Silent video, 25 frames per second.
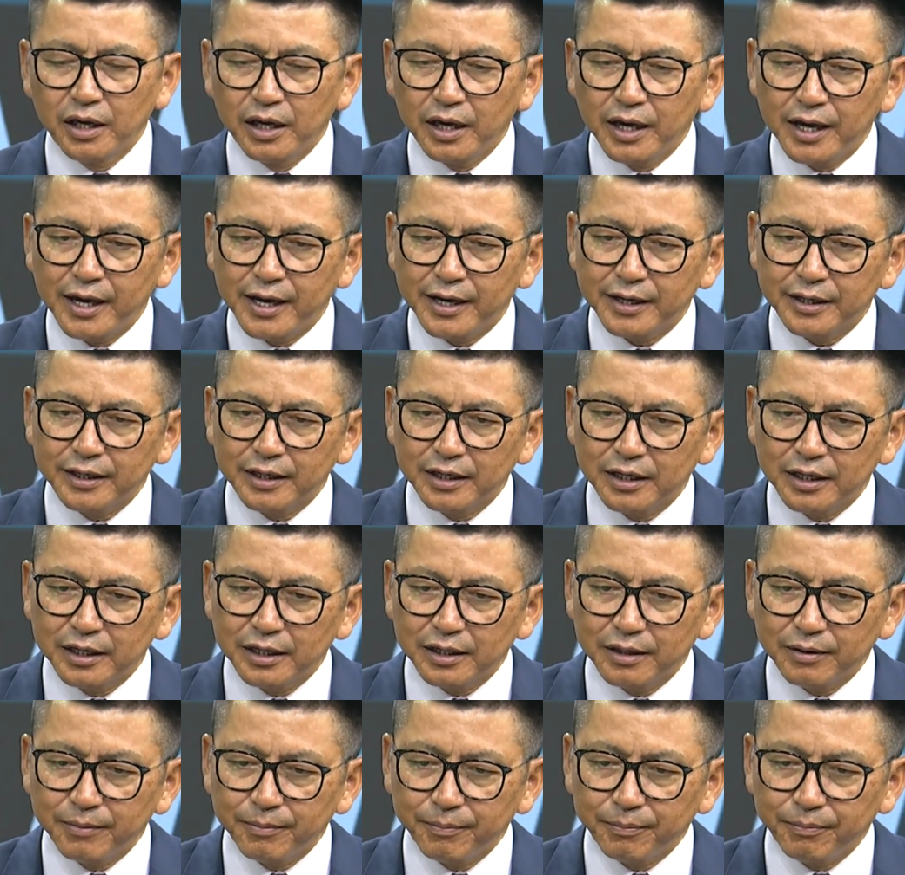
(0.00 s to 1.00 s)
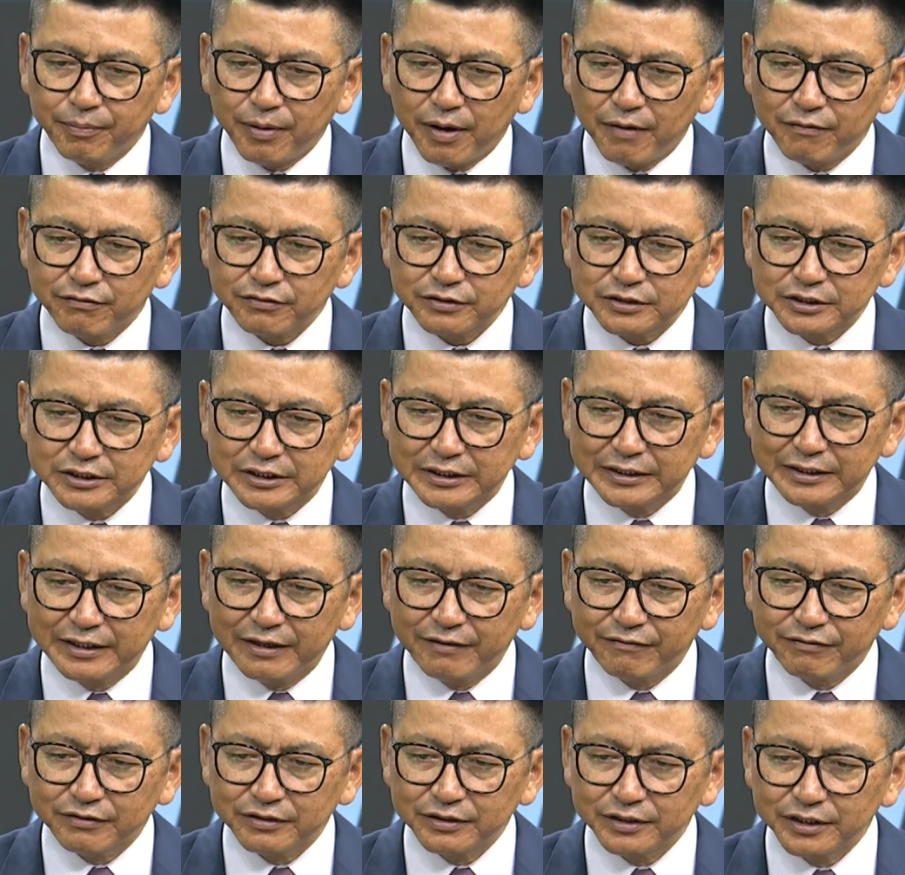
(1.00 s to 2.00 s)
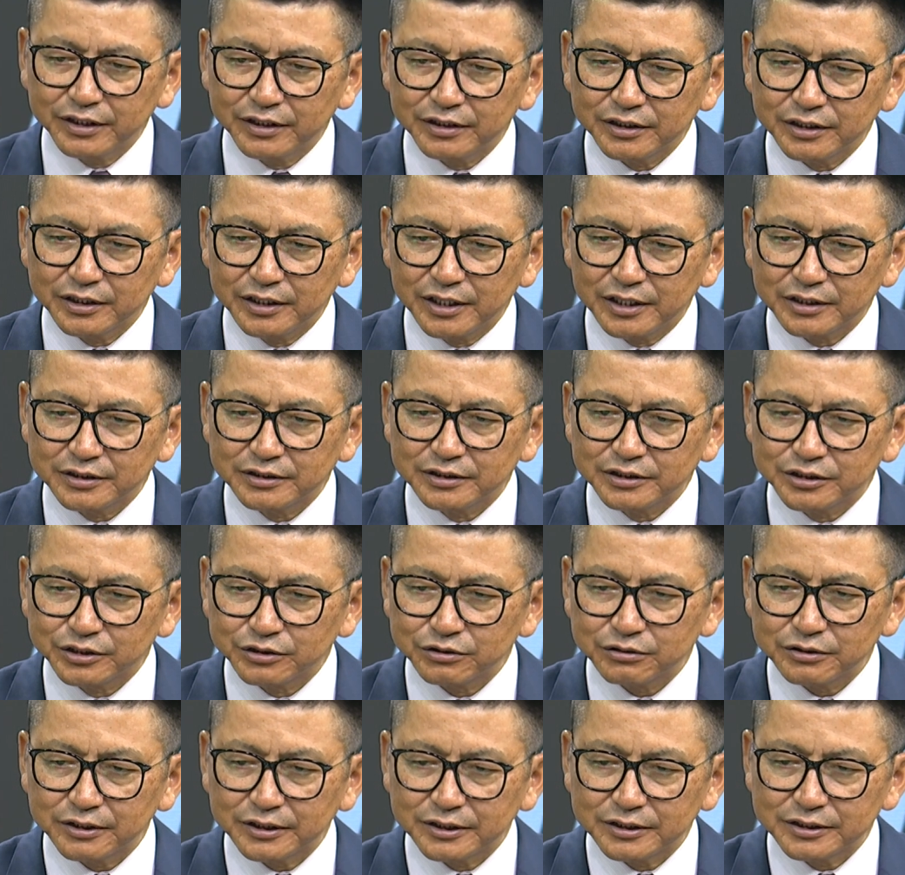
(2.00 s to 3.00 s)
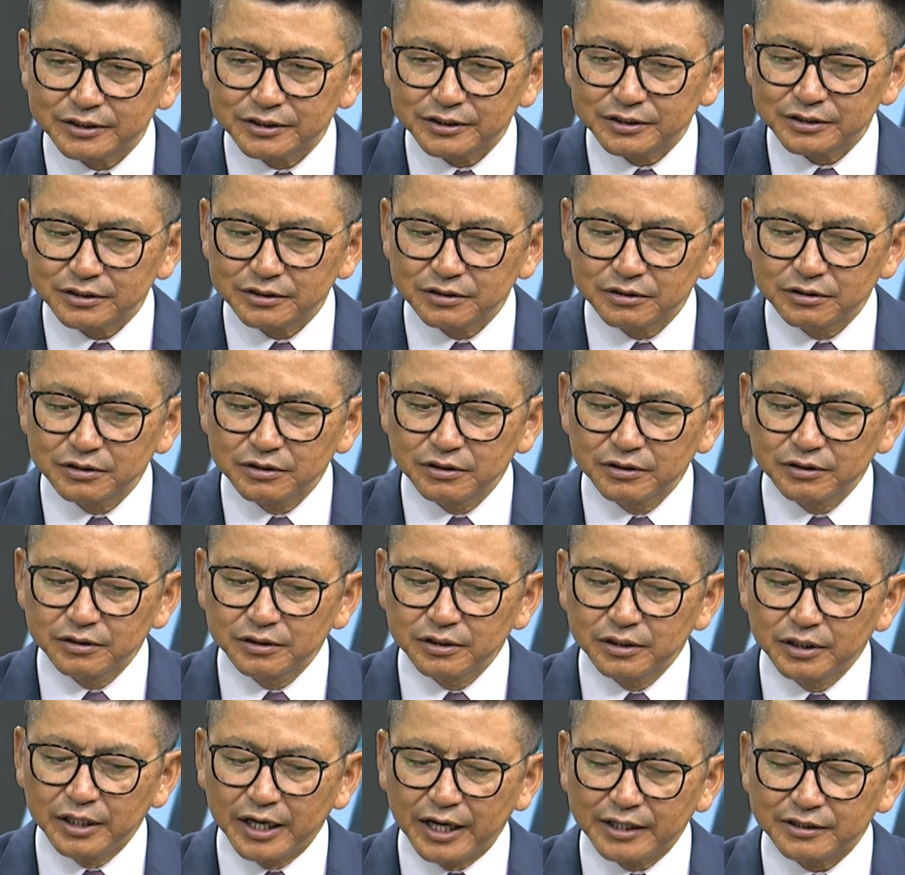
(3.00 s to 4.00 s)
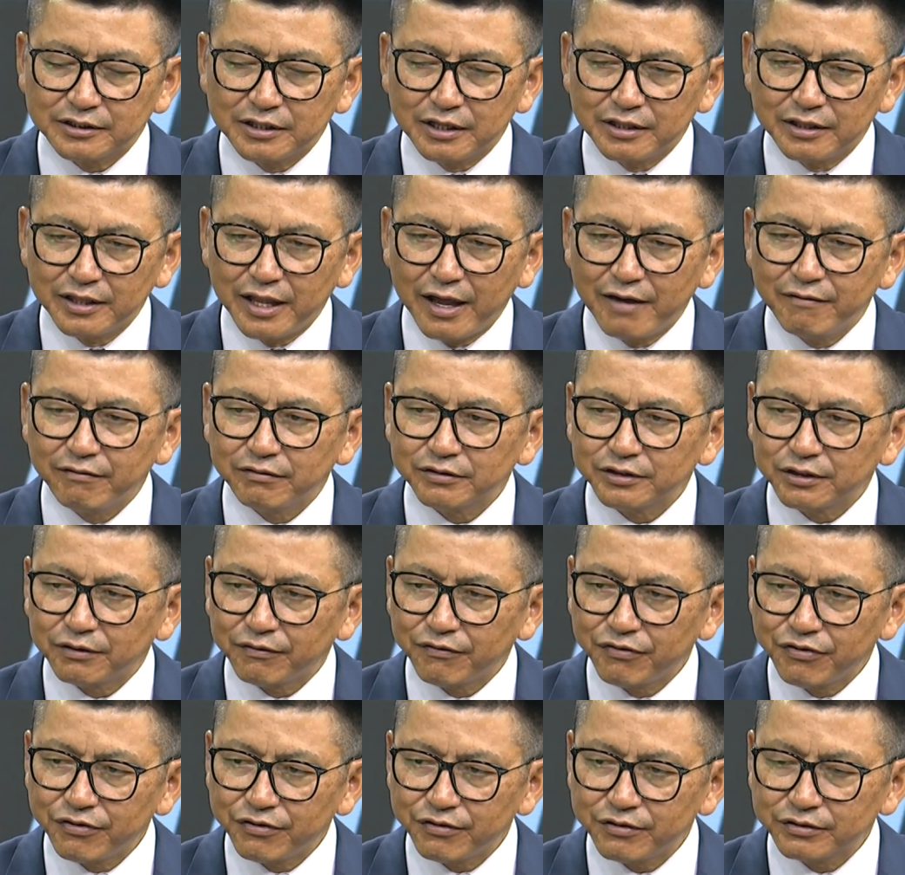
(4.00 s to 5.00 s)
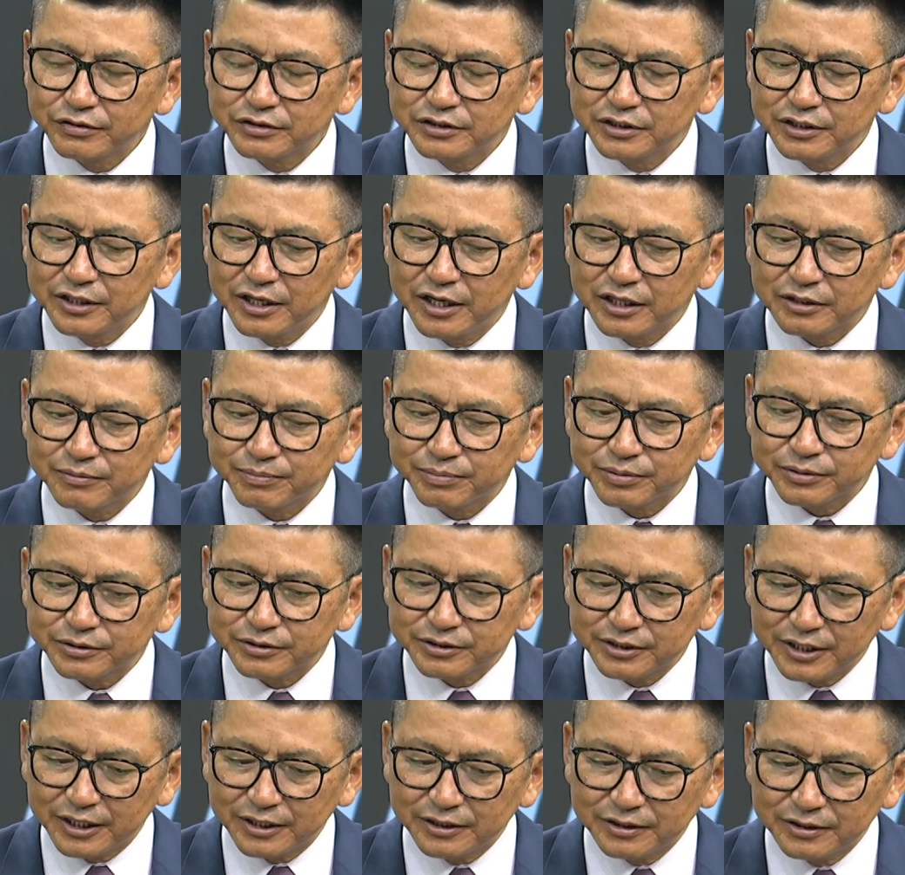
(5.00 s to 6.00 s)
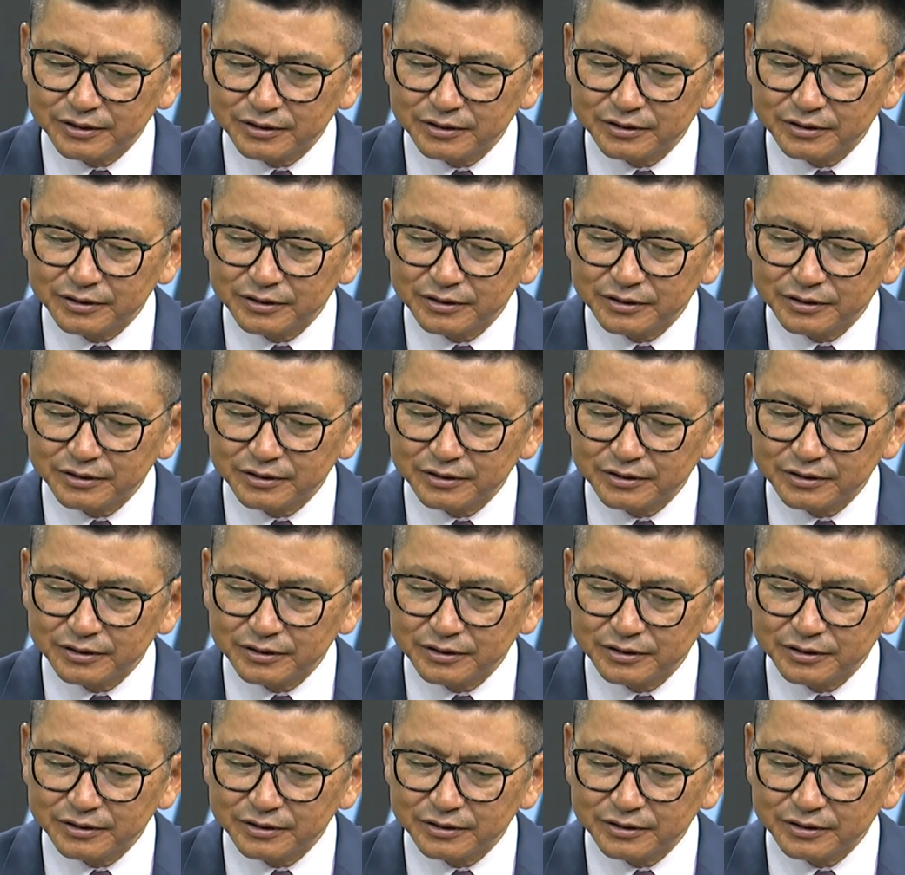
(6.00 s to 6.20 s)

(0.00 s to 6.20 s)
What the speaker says: And poverty level in Ger districts at the level of 38%,